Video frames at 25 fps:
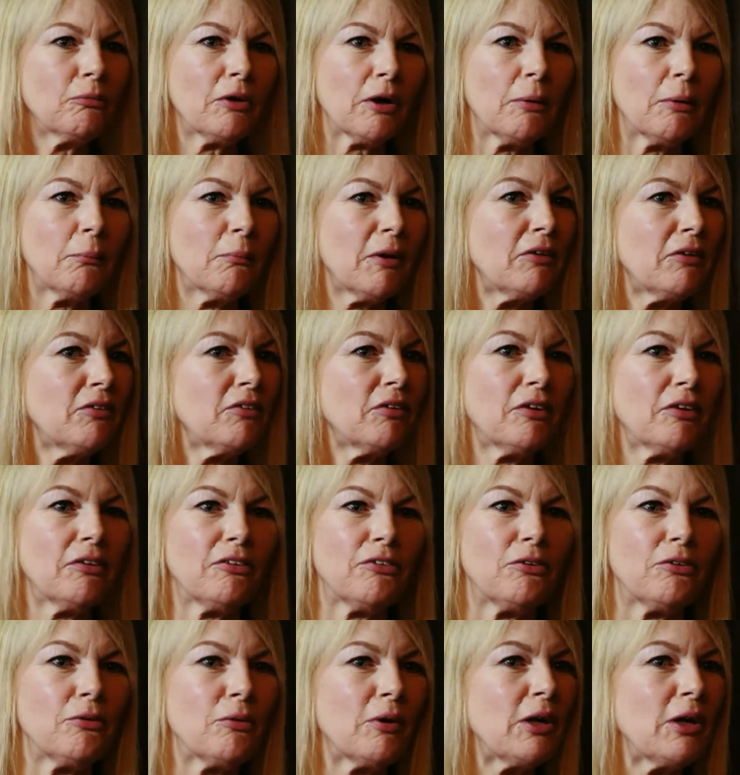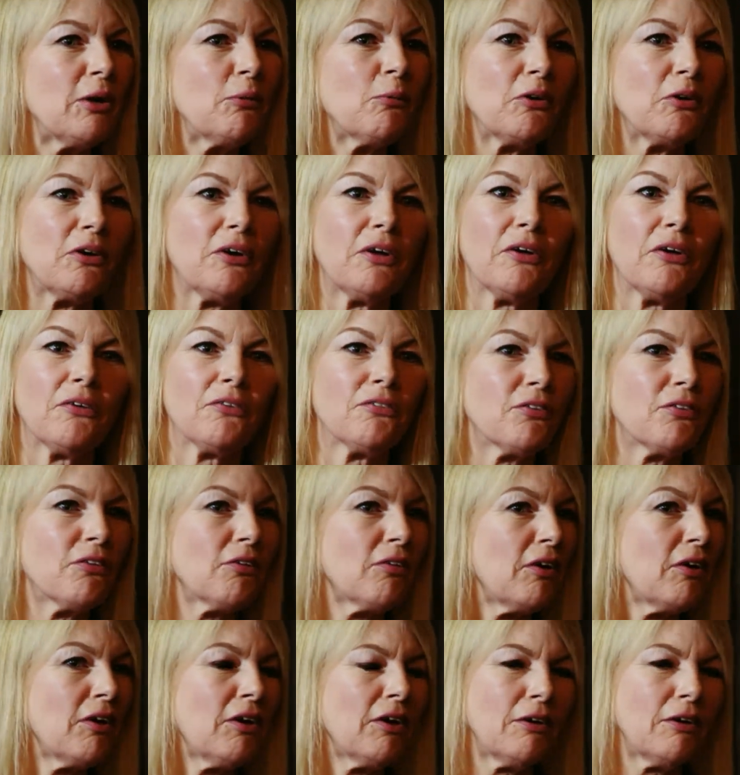recommend it to anyone else that
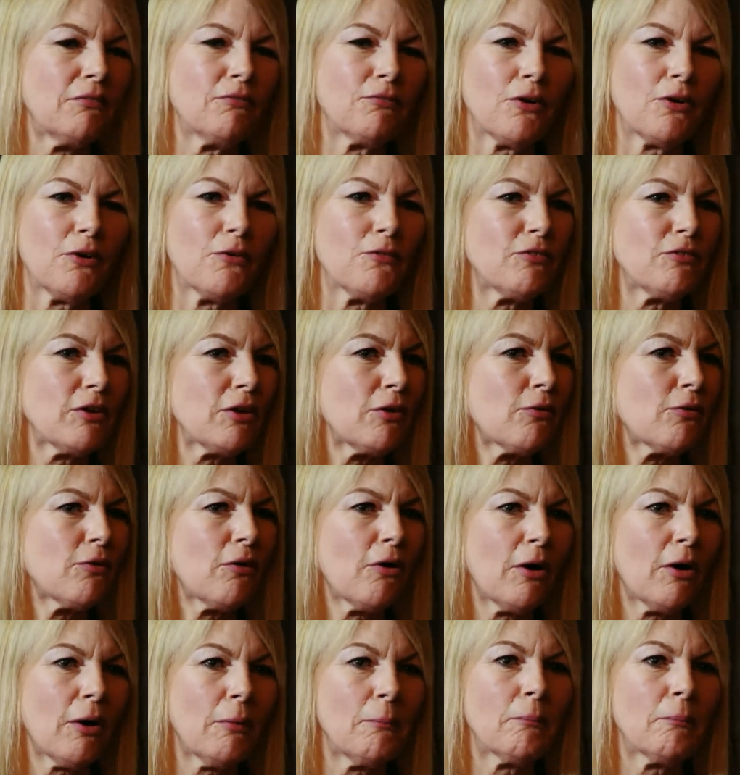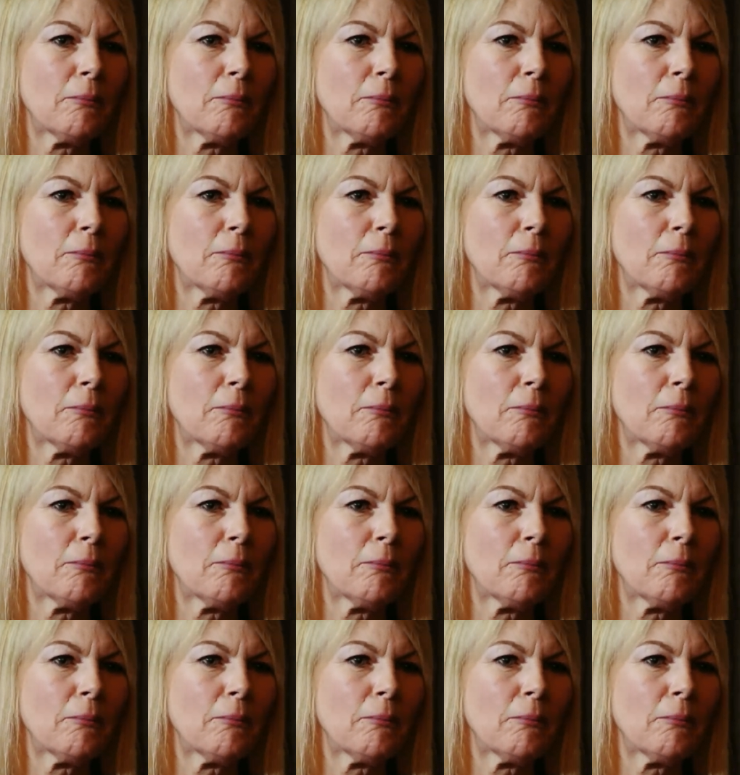they get involved in crime